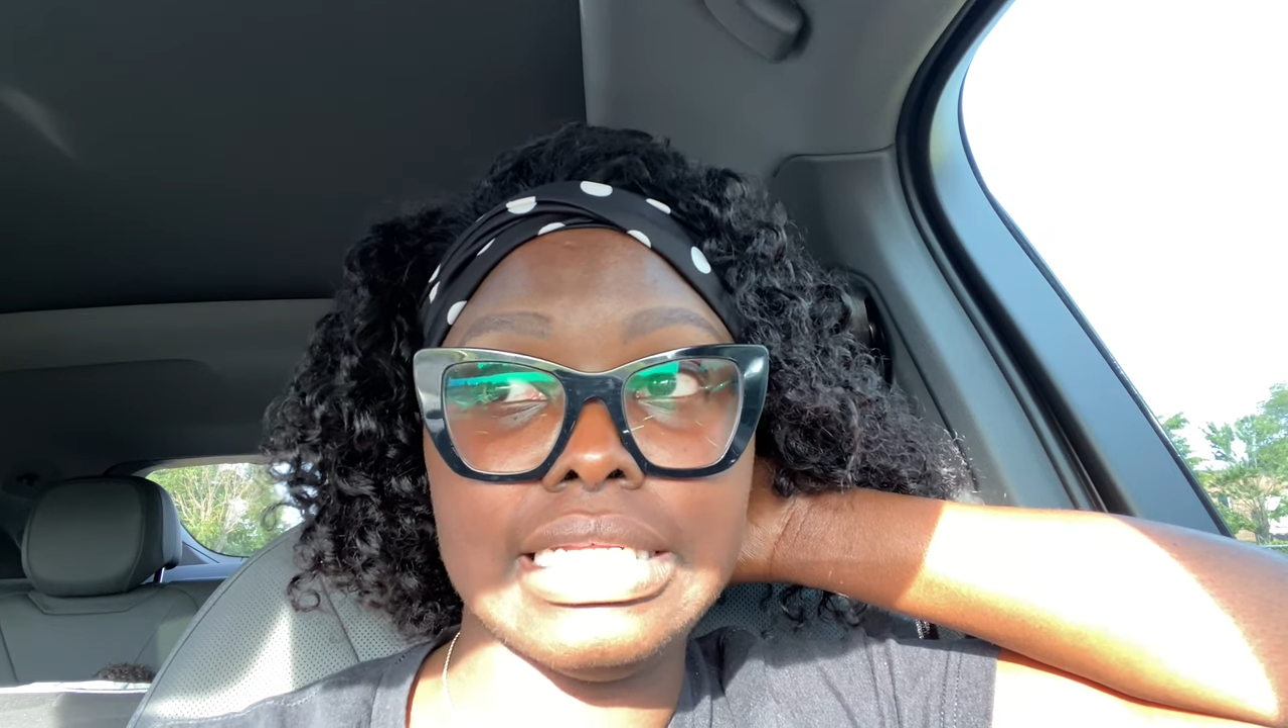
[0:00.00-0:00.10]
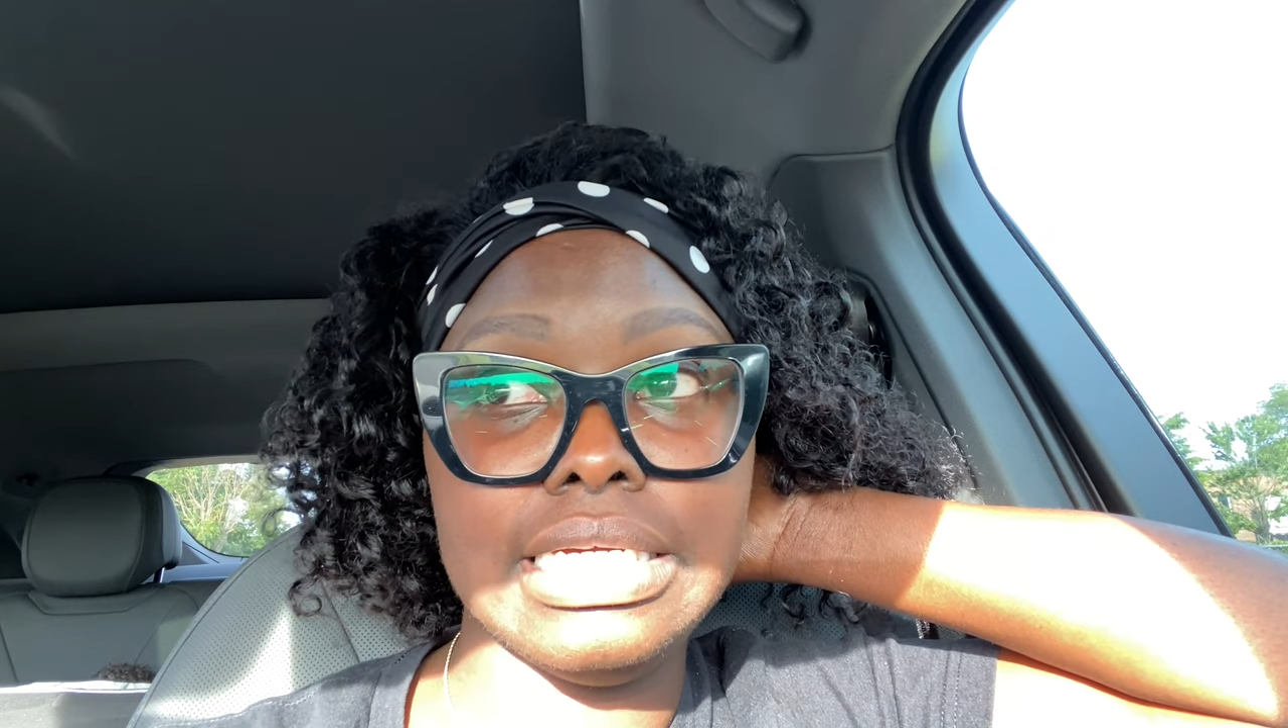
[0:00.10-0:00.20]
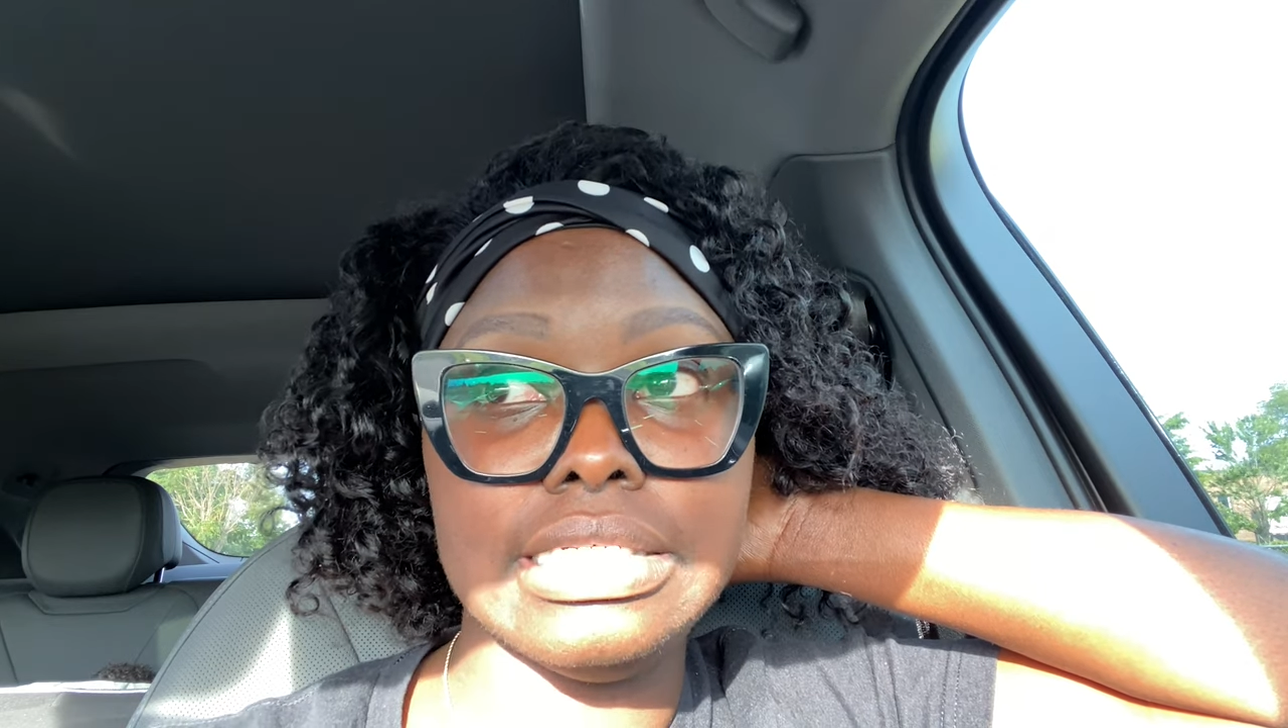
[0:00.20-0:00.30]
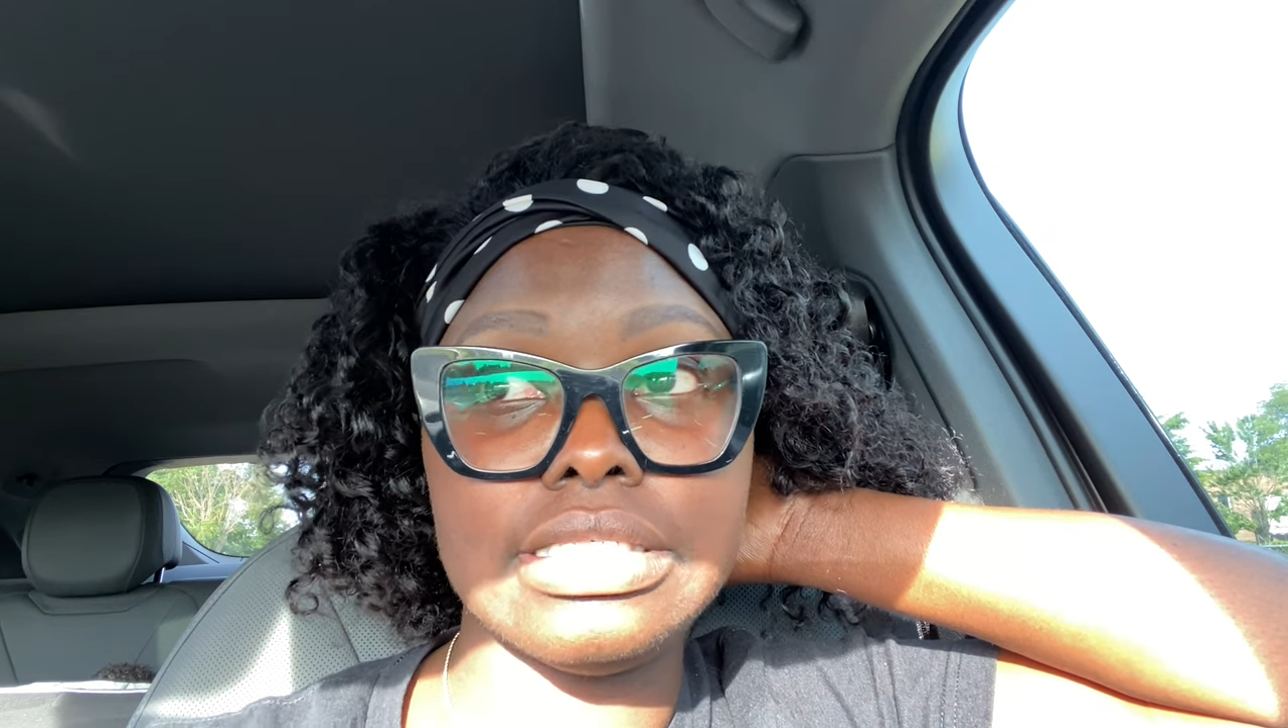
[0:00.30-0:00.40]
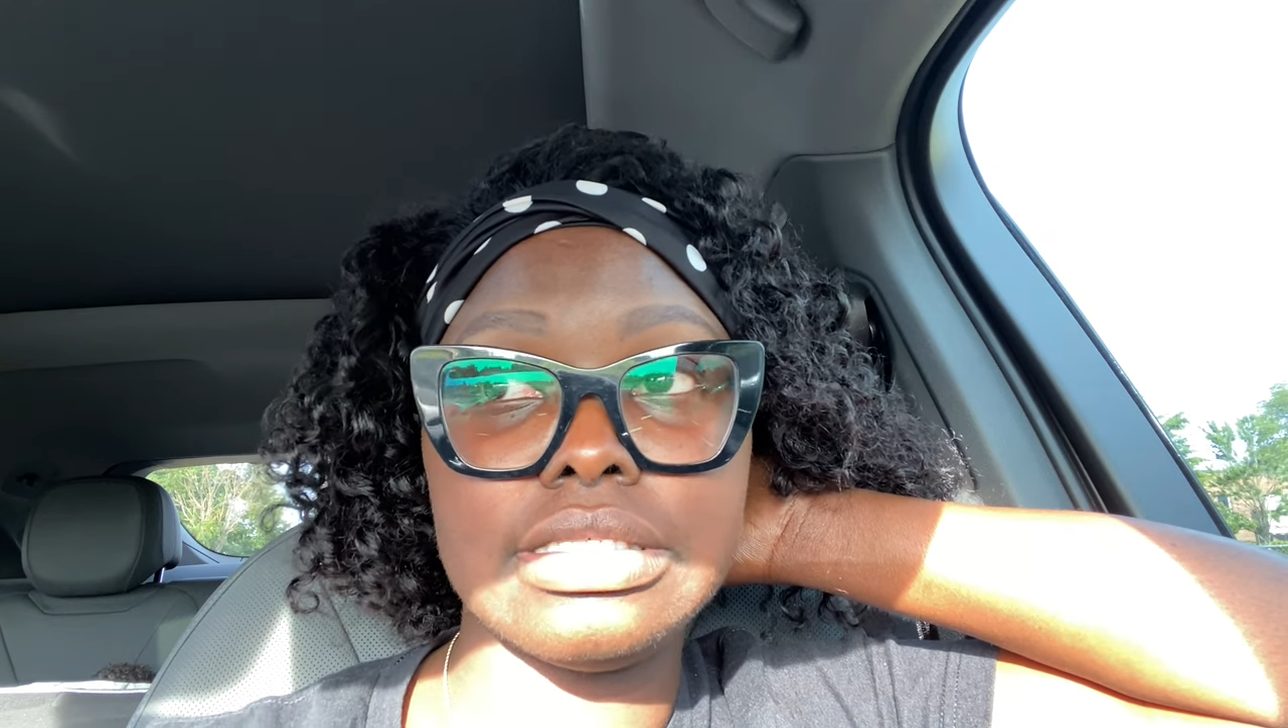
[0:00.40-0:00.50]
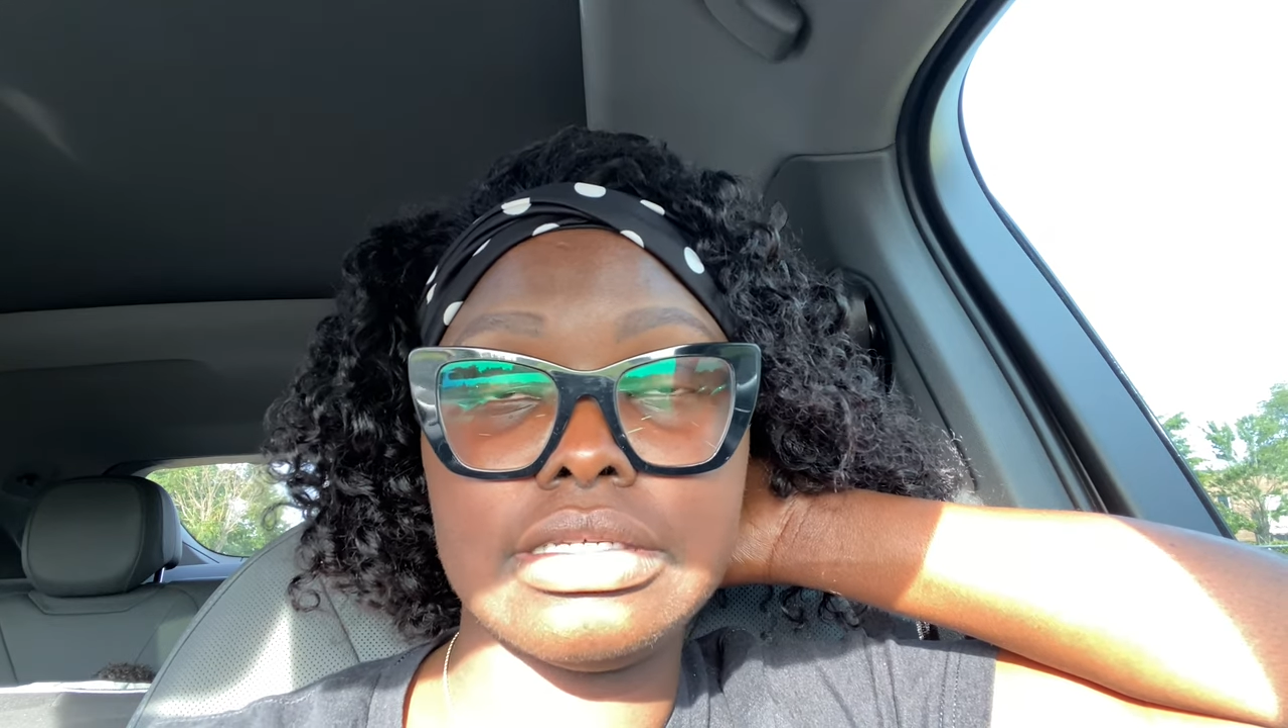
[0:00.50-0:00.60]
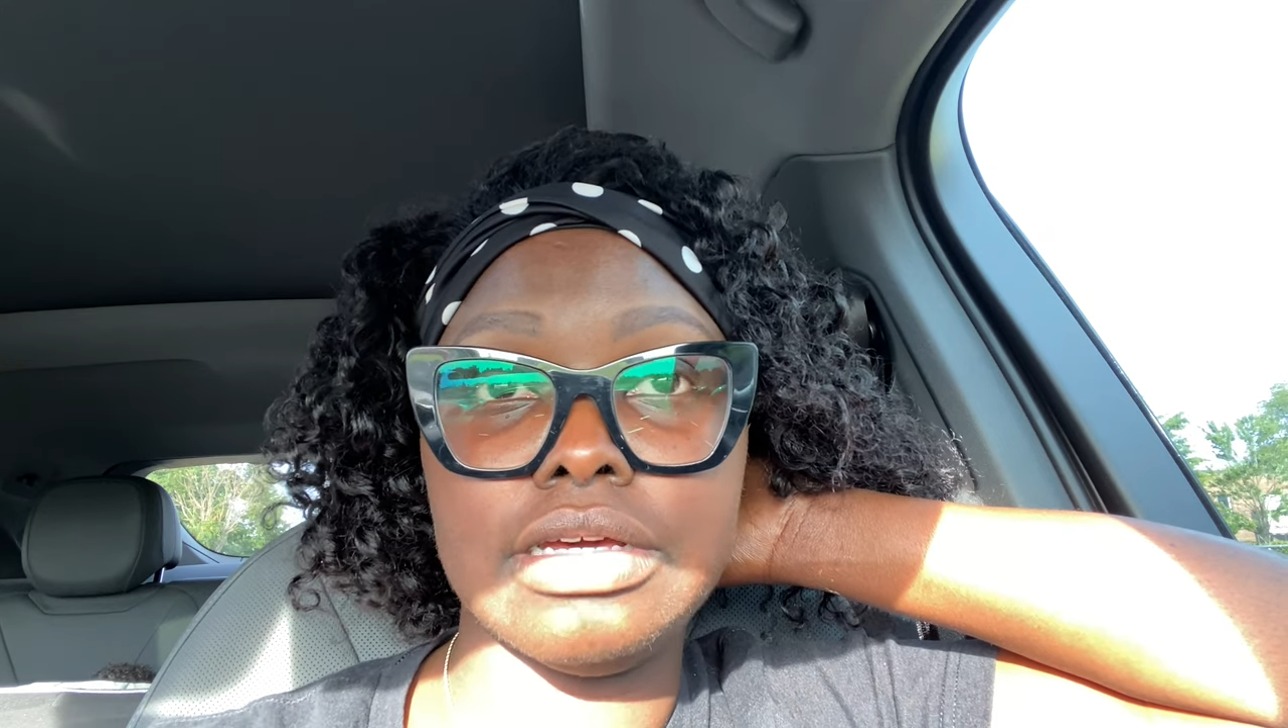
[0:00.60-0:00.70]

least,